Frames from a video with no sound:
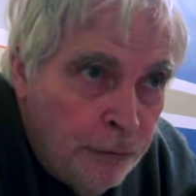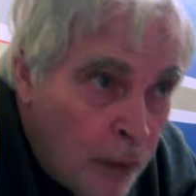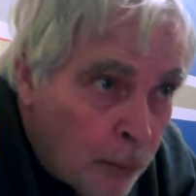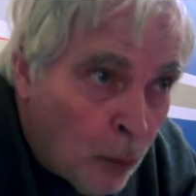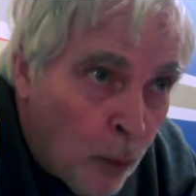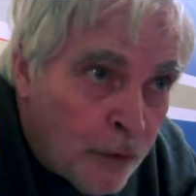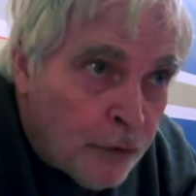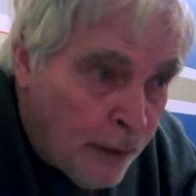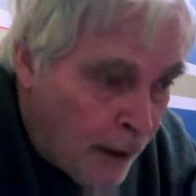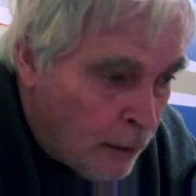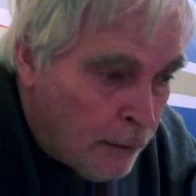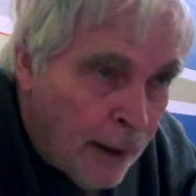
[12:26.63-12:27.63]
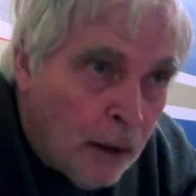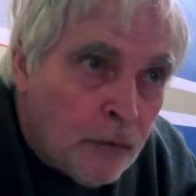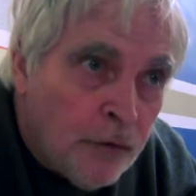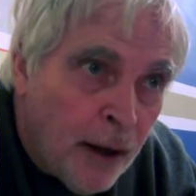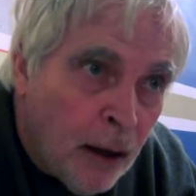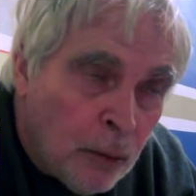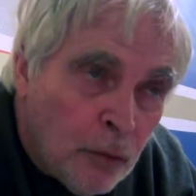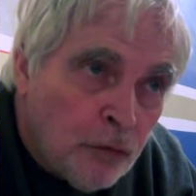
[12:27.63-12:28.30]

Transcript: number 1 stand downtown.